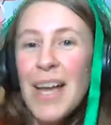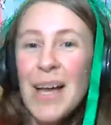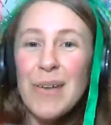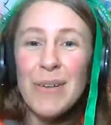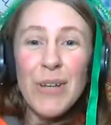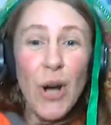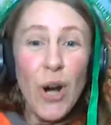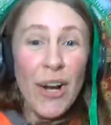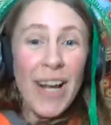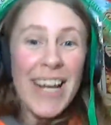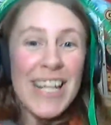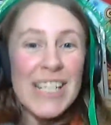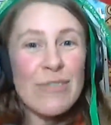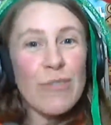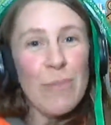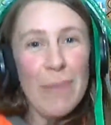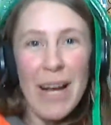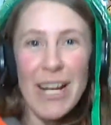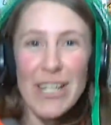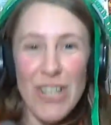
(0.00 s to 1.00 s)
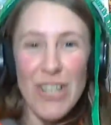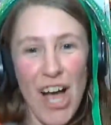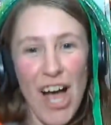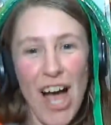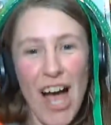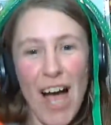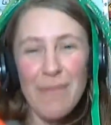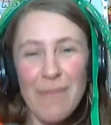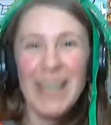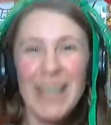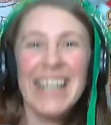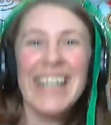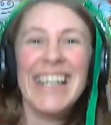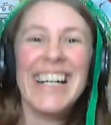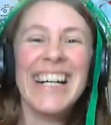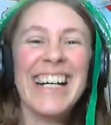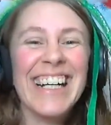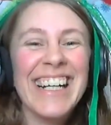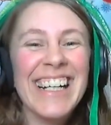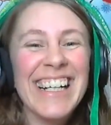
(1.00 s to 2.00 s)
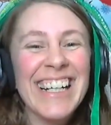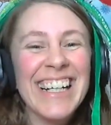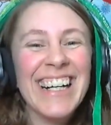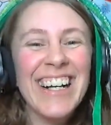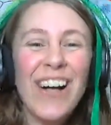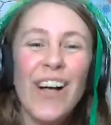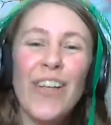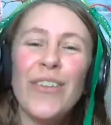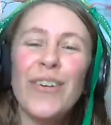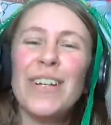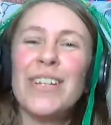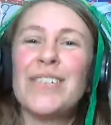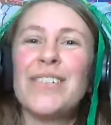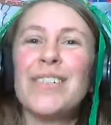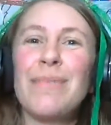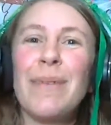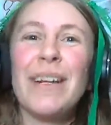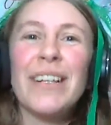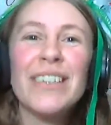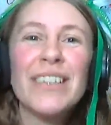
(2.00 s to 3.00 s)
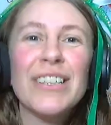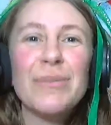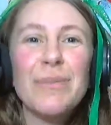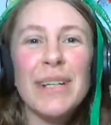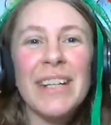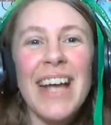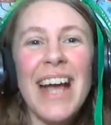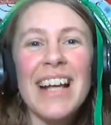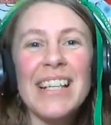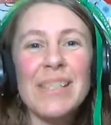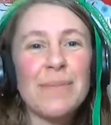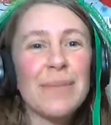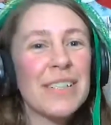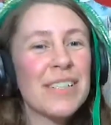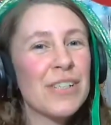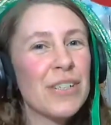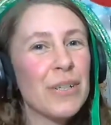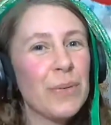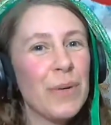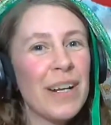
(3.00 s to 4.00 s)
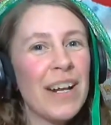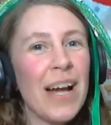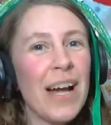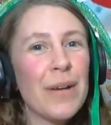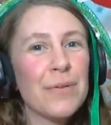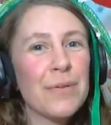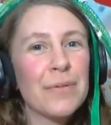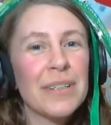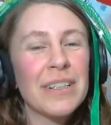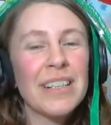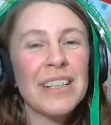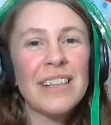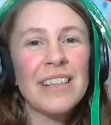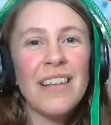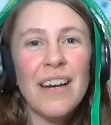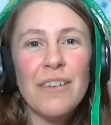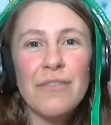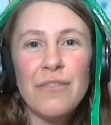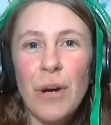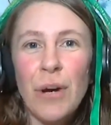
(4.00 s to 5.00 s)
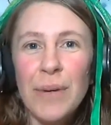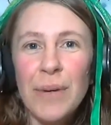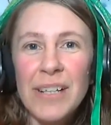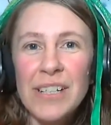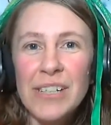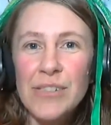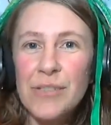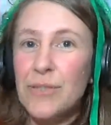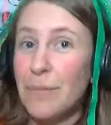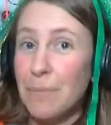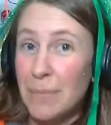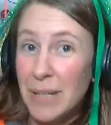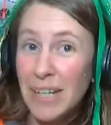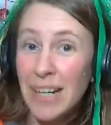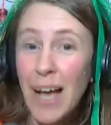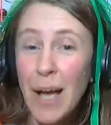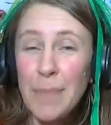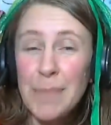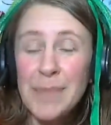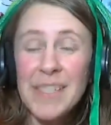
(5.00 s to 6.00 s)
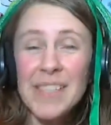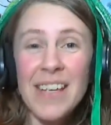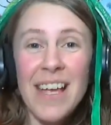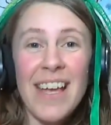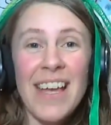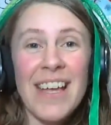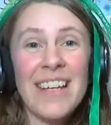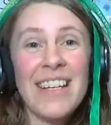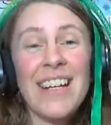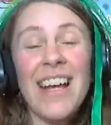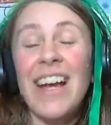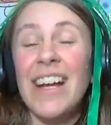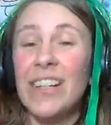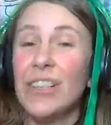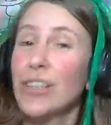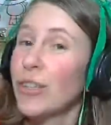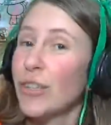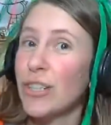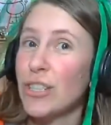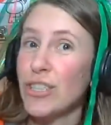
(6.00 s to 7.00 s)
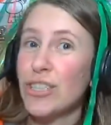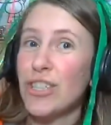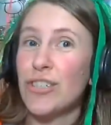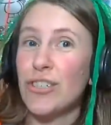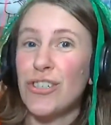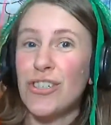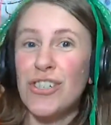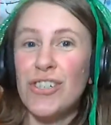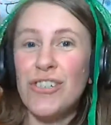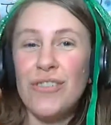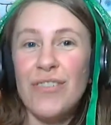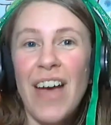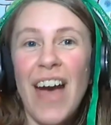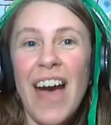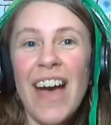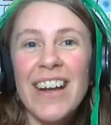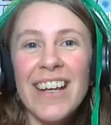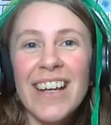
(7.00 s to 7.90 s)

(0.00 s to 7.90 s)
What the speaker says: No gas for my job. Although I do spend a little bit of gas because you know what? I really love going to the meetups and I encourage teachers to do that